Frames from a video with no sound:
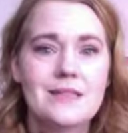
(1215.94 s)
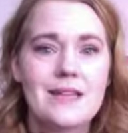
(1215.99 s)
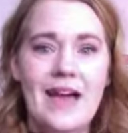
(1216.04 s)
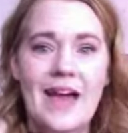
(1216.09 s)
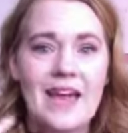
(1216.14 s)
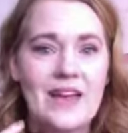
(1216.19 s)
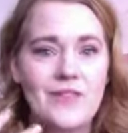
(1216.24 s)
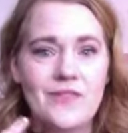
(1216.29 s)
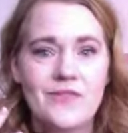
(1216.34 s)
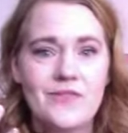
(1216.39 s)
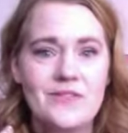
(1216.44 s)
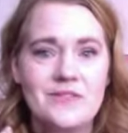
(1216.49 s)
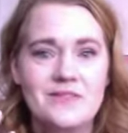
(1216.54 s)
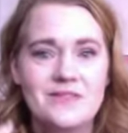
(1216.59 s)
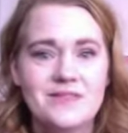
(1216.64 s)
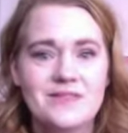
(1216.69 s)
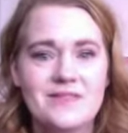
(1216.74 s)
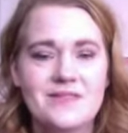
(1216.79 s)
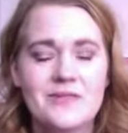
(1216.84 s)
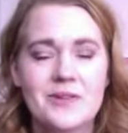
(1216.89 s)
life
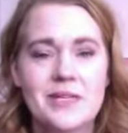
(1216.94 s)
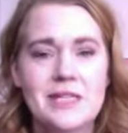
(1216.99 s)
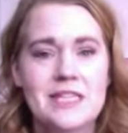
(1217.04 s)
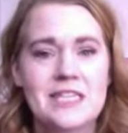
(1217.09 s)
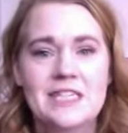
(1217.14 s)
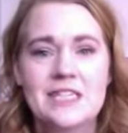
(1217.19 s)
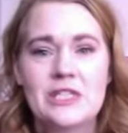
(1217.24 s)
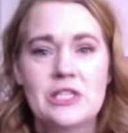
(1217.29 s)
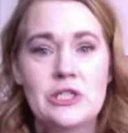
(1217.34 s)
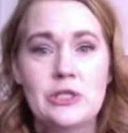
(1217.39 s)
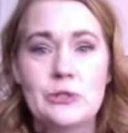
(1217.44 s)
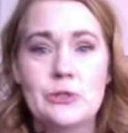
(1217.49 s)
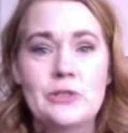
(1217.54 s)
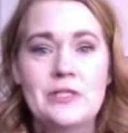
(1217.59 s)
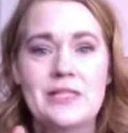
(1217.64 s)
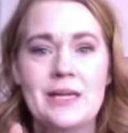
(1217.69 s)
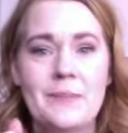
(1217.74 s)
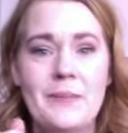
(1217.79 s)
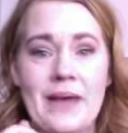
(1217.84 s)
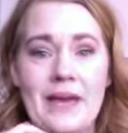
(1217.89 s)
with this new
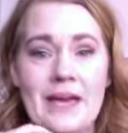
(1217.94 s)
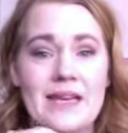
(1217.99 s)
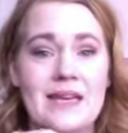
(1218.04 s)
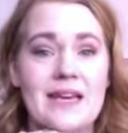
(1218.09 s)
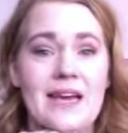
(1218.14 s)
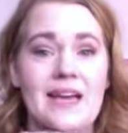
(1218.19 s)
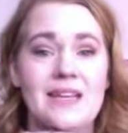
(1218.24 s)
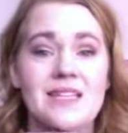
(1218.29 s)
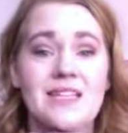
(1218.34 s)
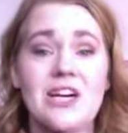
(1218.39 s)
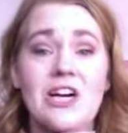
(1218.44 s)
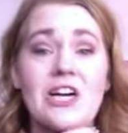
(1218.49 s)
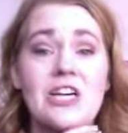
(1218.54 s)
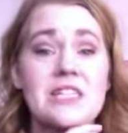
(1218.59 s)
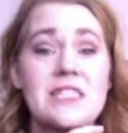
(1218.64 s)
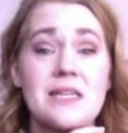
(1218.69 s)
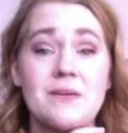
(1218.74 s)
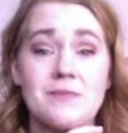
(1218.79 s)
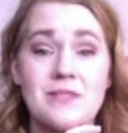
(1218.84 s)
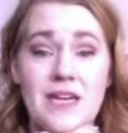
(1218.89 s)
stomach. And there are
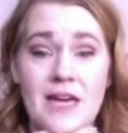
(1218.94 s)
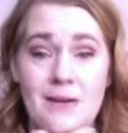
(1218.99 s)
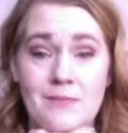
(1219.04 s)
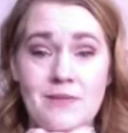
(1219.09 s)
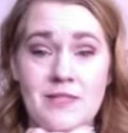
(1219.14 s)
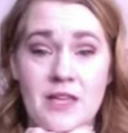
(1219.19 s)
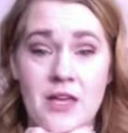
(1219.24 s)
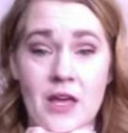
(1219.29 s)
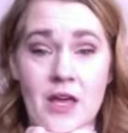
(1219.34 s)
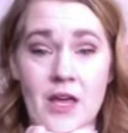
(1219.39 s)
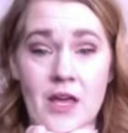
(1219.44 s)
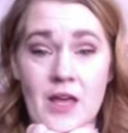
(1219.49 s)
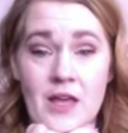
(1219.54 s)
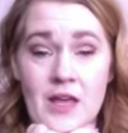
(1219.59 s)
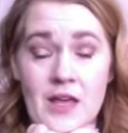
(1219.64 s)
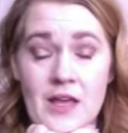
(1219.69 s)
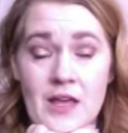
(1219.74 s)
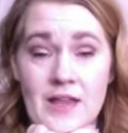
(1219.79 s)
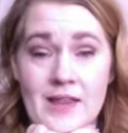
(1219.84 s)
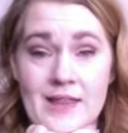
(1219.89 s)
some times
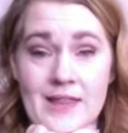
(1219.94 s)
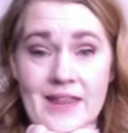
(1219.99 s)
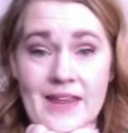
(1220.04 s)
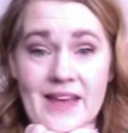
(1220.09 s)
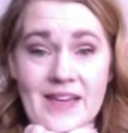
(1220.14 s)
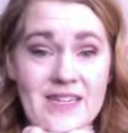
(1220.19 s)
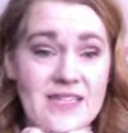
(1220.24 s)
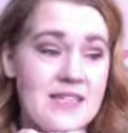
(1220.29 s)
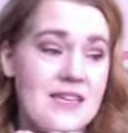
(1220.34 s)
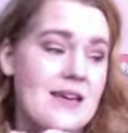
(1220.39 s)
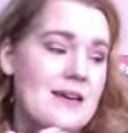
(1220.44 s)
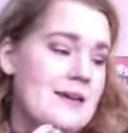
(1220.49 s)
that